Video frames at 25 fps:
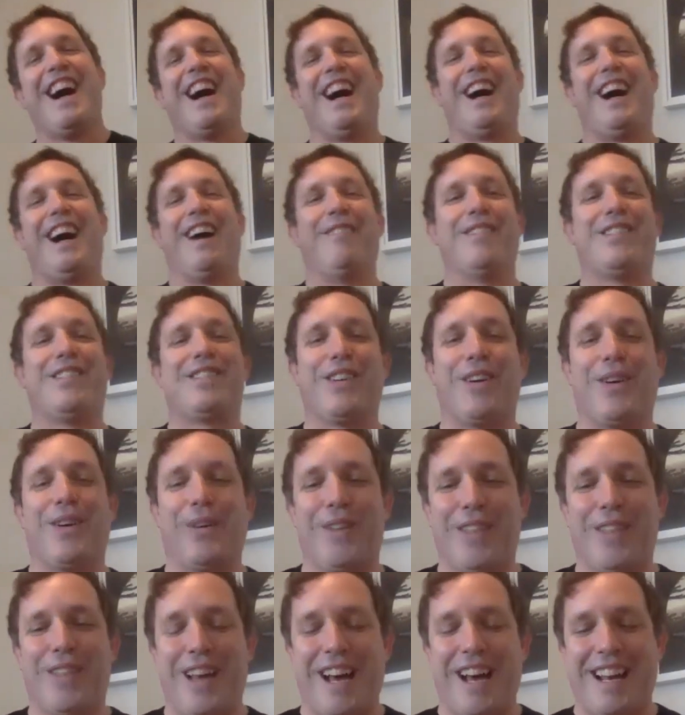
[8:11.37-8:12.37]
um,
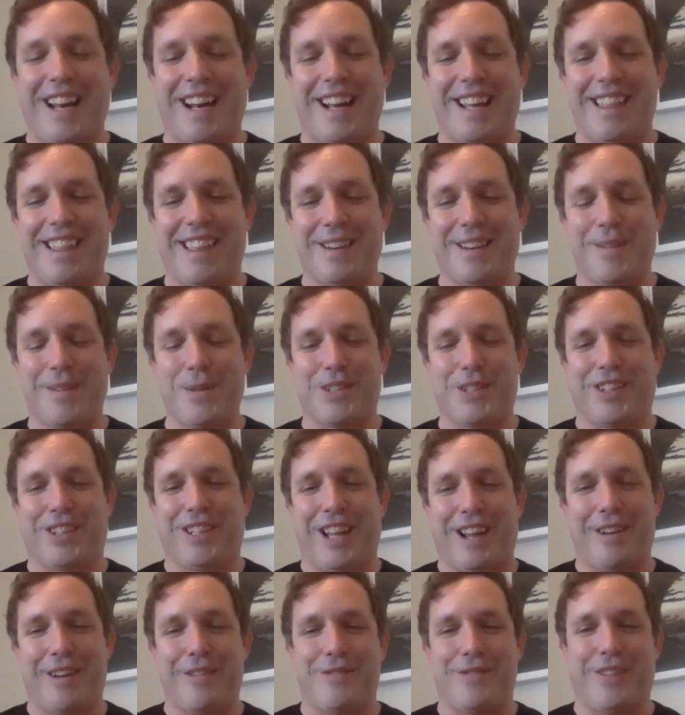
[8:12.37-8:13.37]
so that i think was a
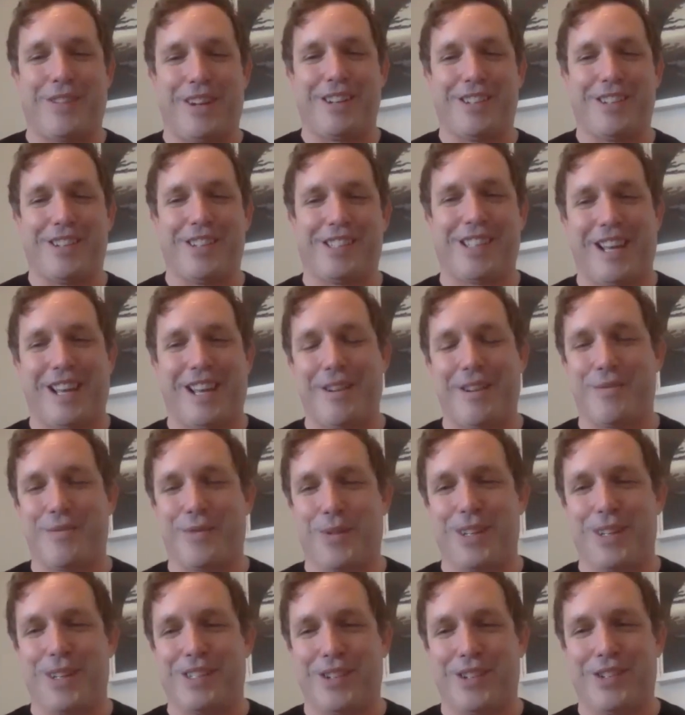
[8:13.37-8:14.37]
lot of fun just kind of
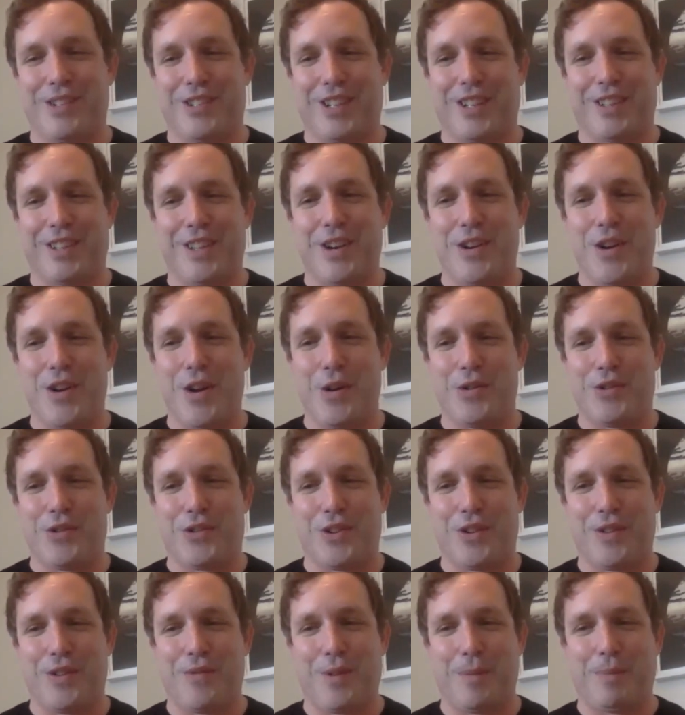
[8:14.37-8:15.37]
researching the
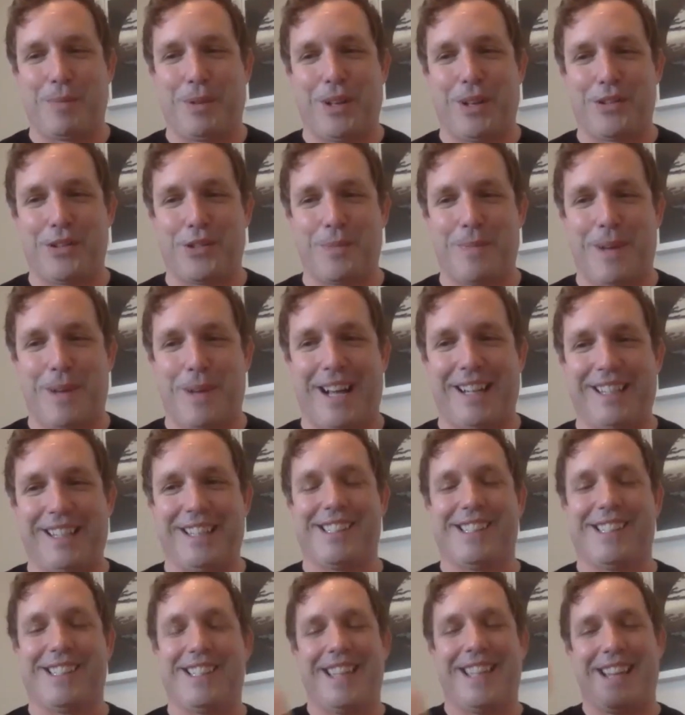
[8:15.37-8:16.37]
notion of the pleasure
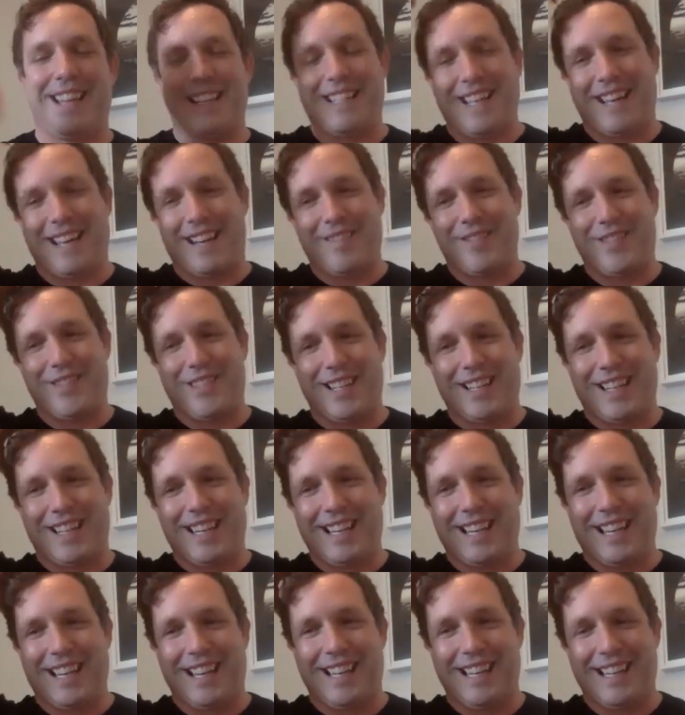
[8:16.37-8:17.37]
palace and then kind of
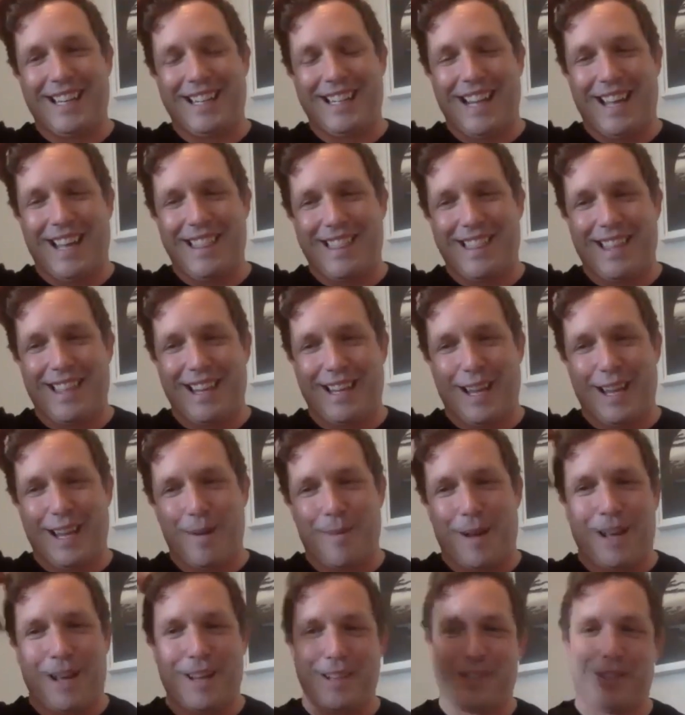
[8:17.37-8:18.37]
digging in and, and thinking
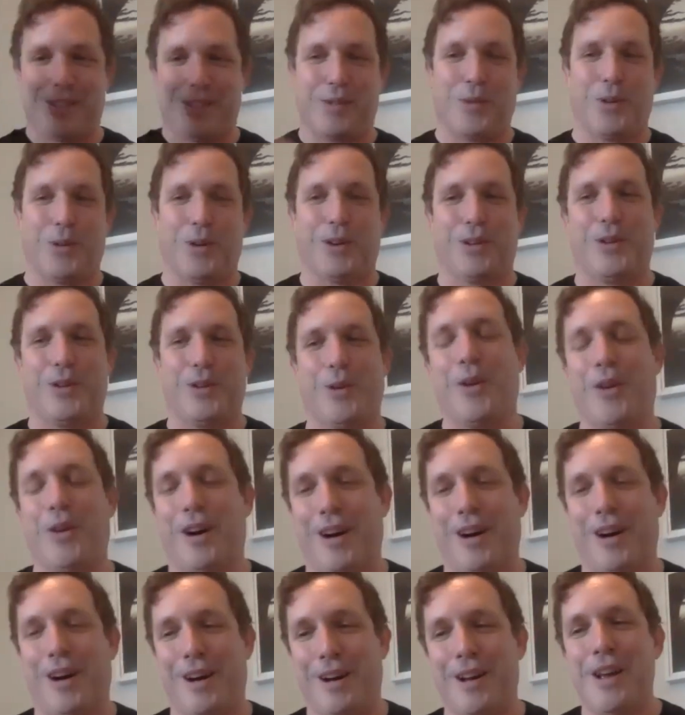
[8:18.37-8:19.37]
about historical
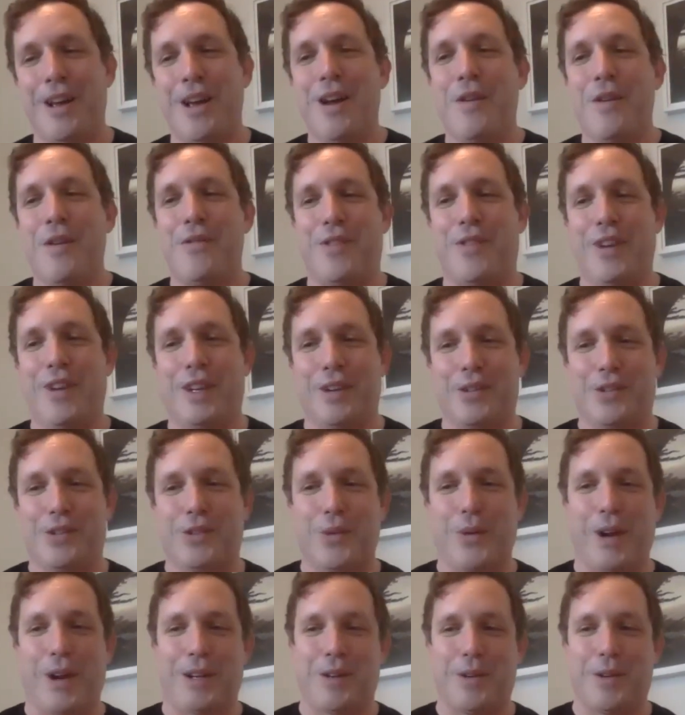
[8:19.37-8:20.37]
uh, figures
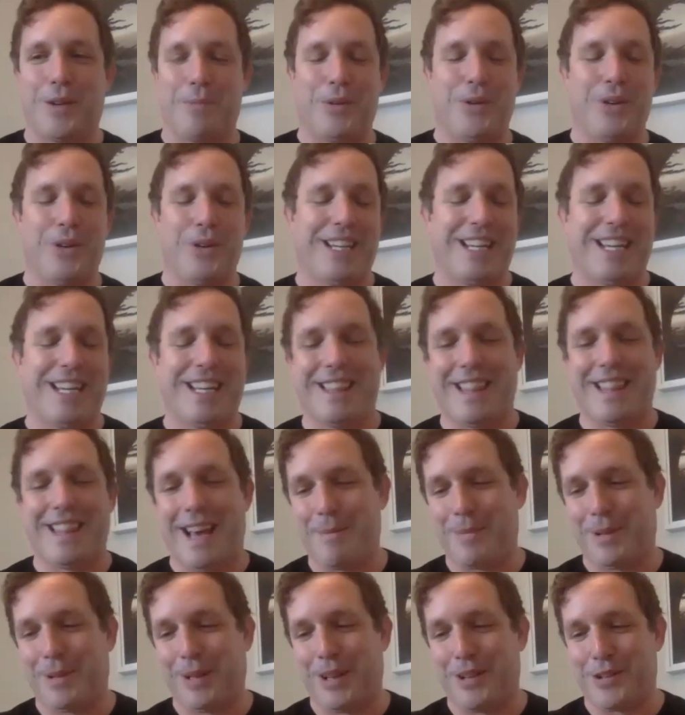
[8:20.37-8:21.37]
who i could put in
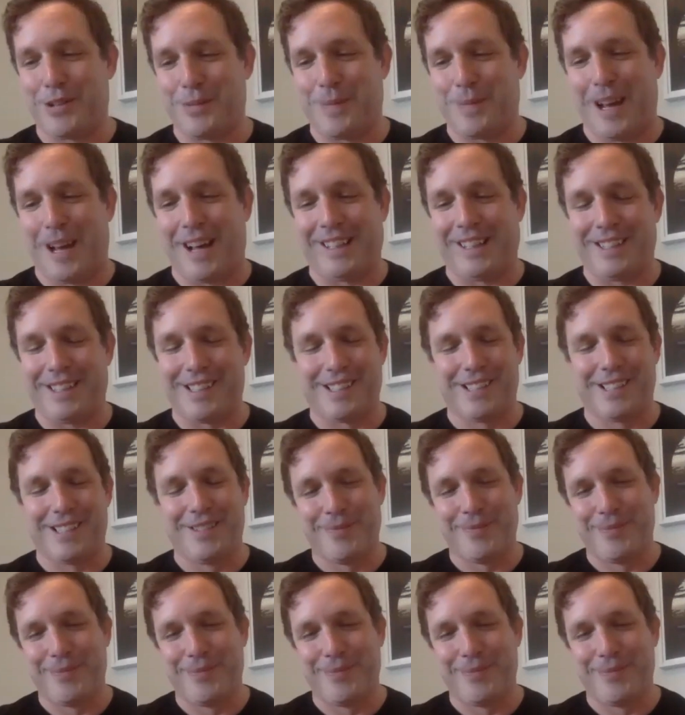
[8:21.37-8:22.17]
that pleasure palace